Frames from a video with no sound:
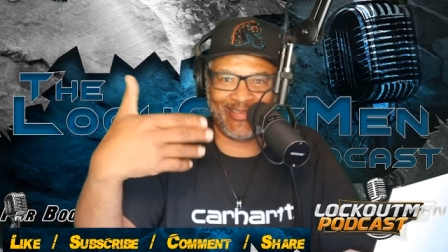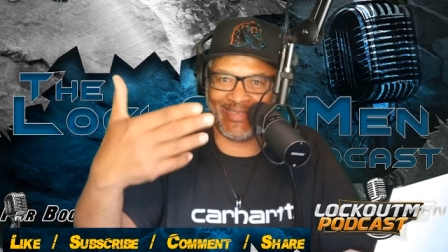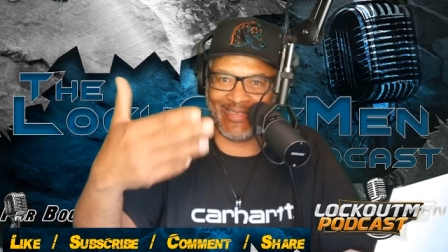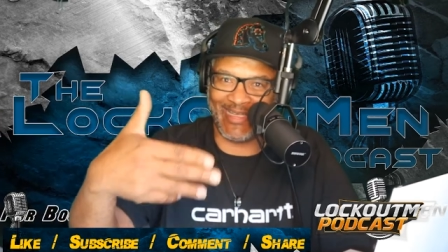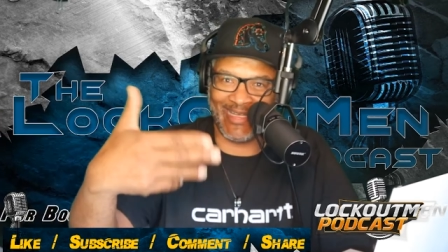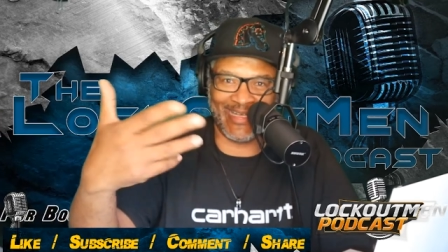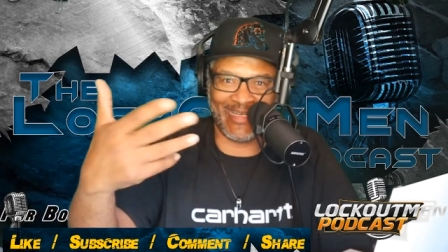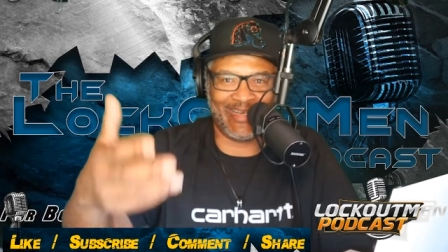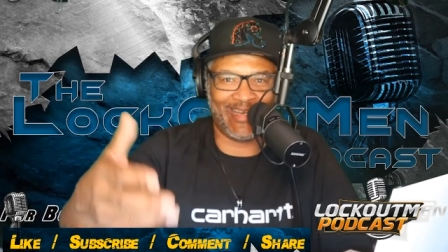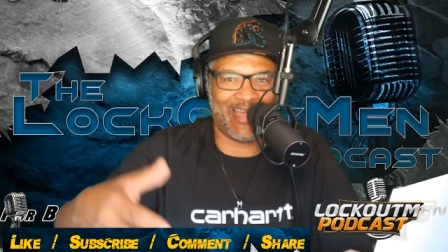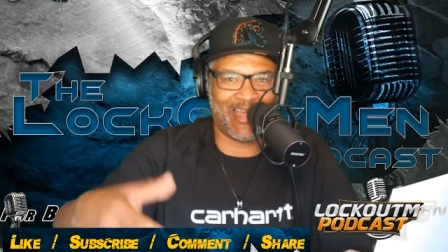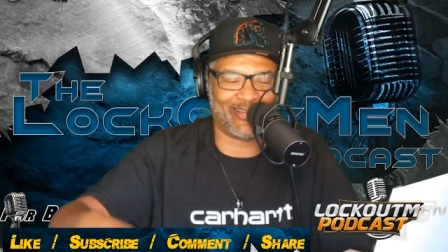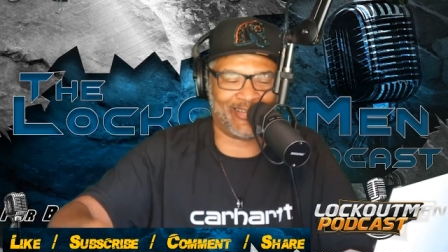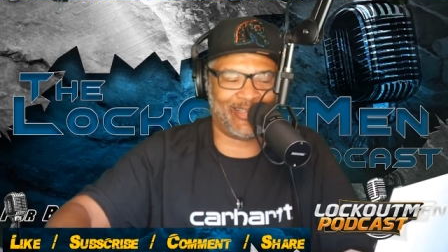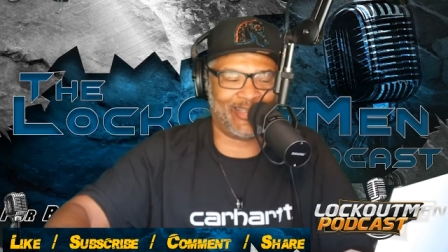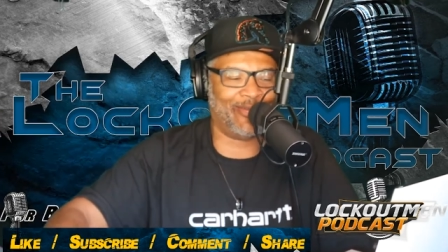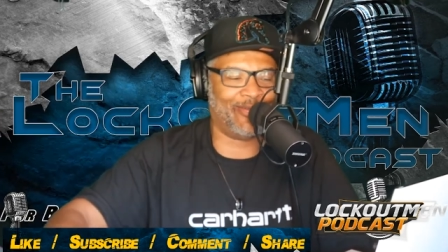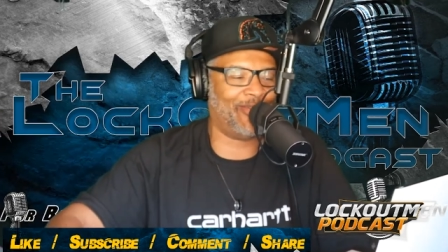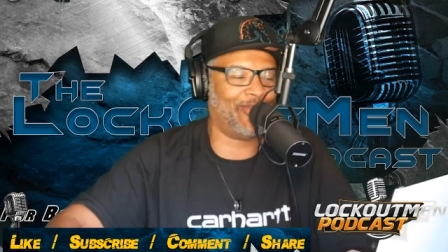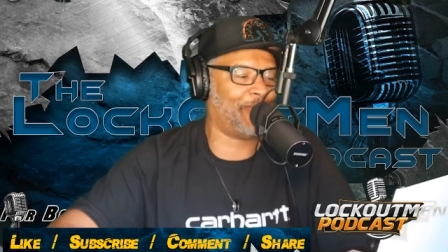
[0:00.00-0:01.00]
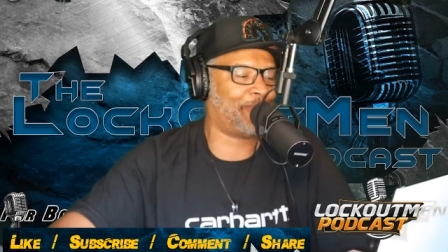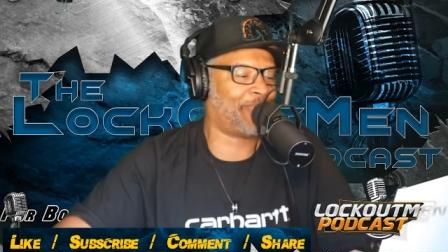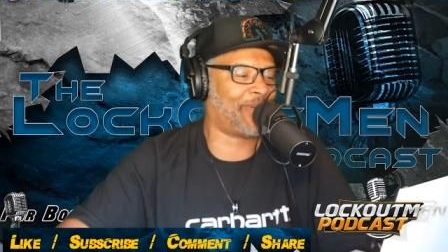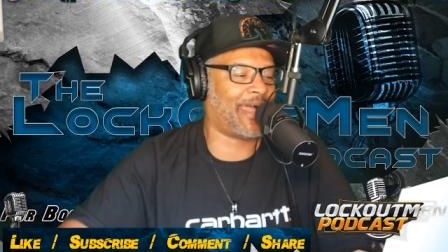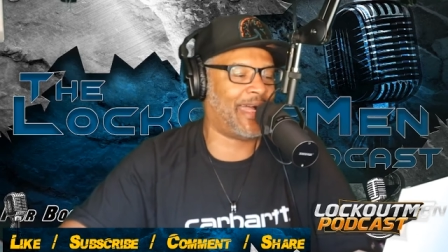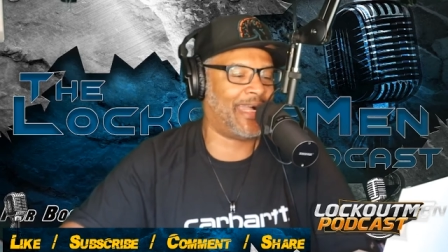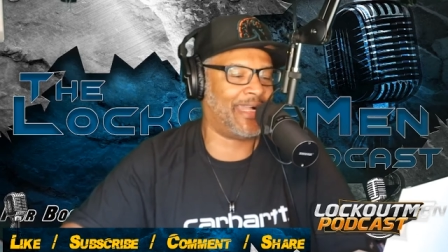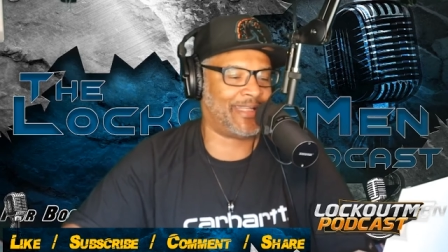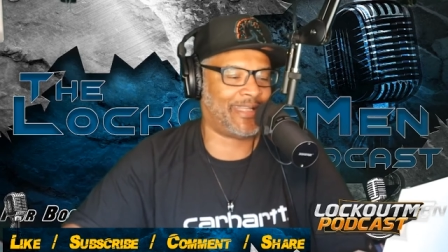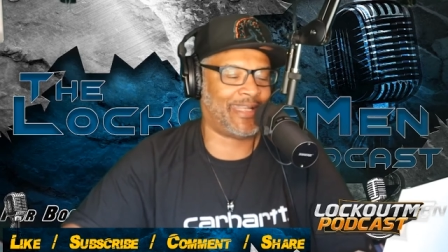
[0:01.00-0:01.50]
get it out there on the
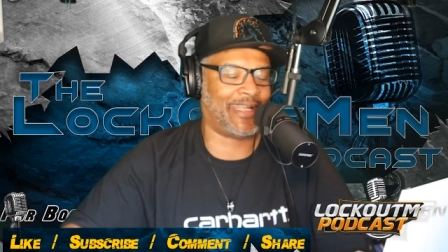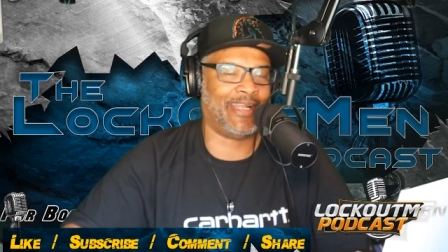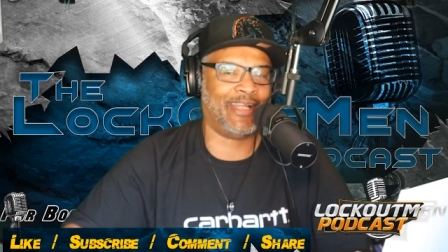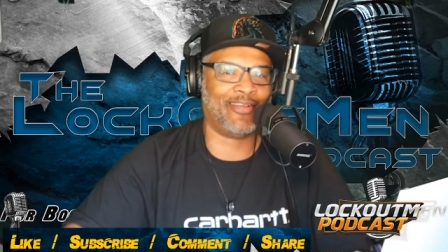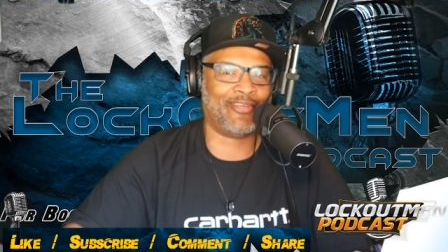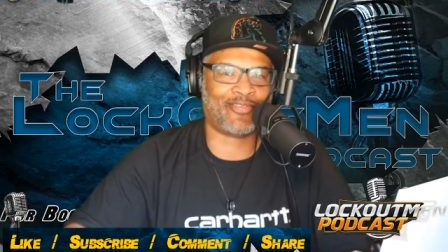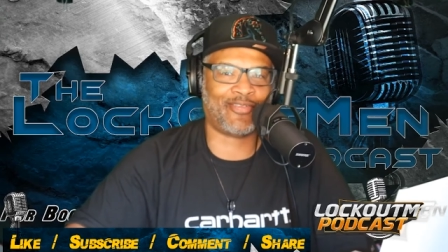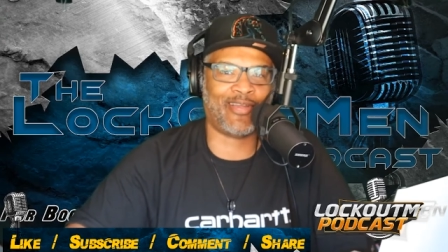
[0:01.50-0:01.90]
podcast.